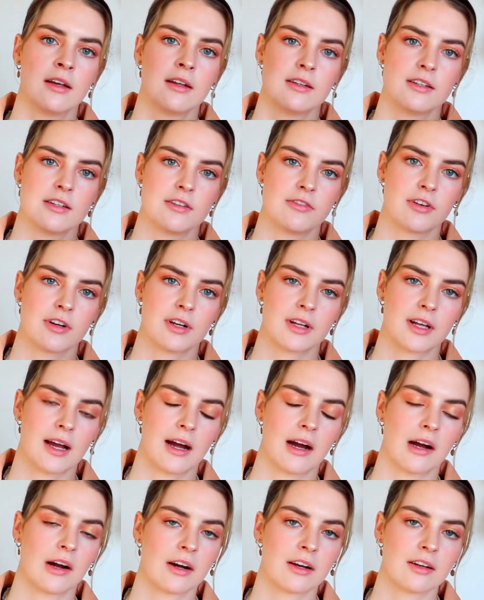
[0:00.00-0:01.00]
different
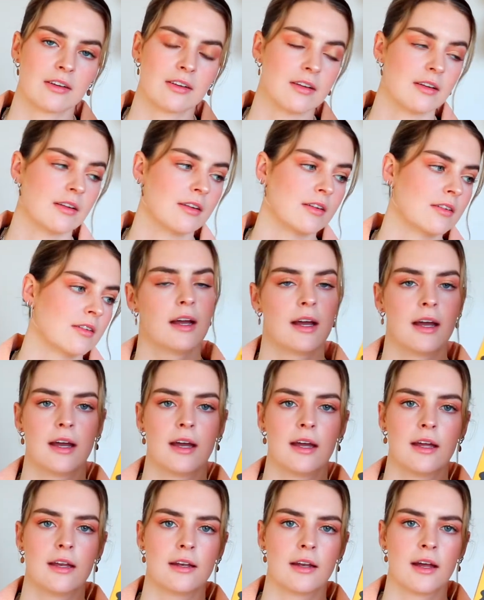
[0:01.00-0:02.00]
characters
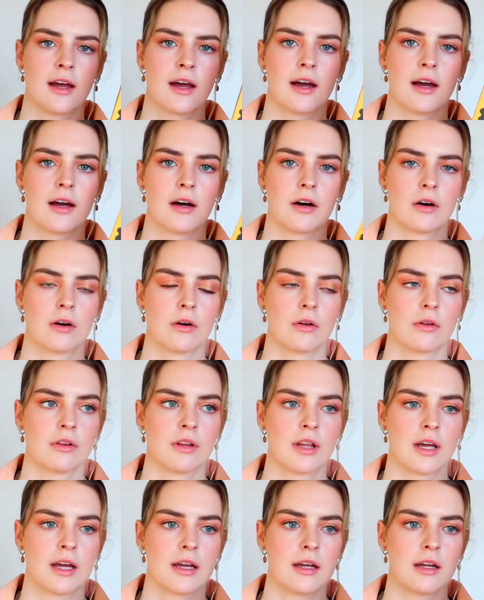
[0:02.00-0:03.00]
and how
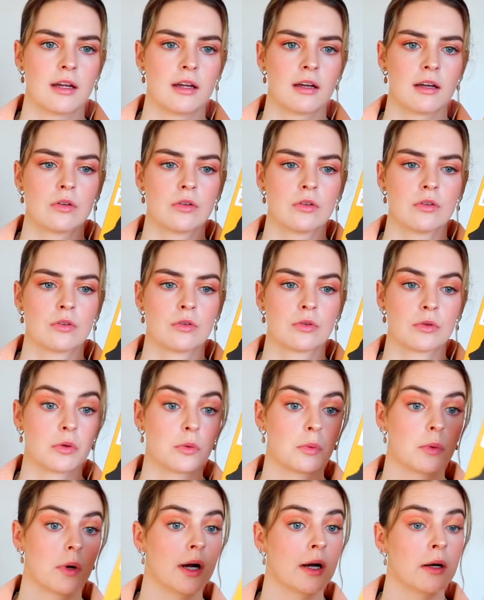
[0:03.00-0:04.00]
they
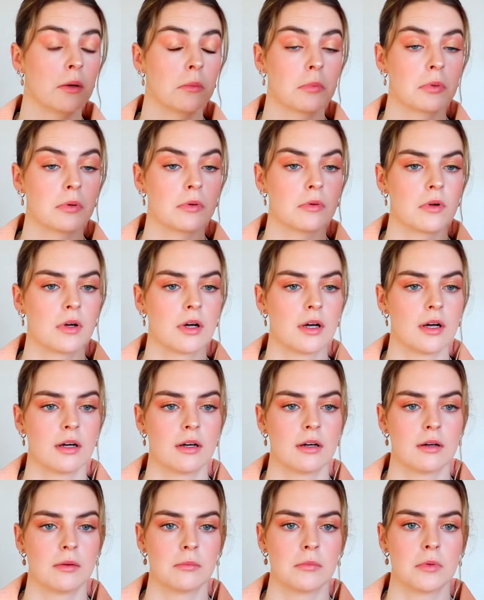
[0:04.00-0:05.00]
grew up,
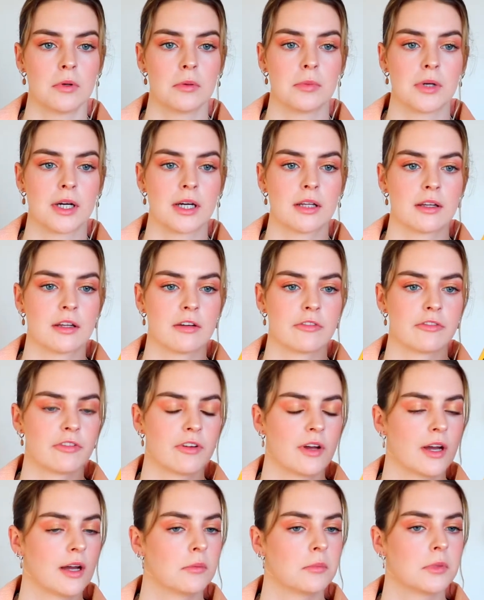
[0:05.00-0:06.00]
about their
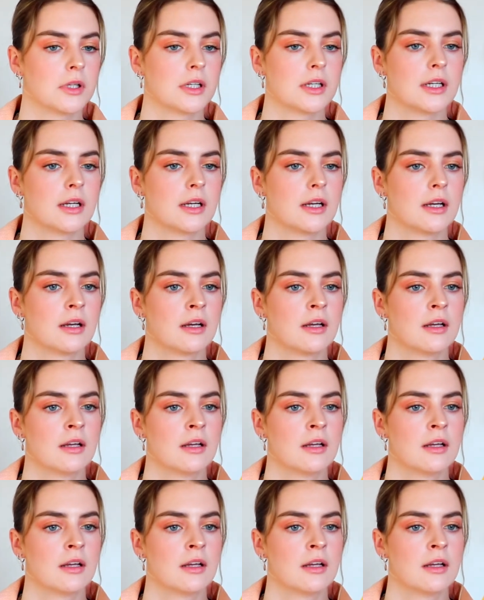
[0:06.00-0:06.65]
family.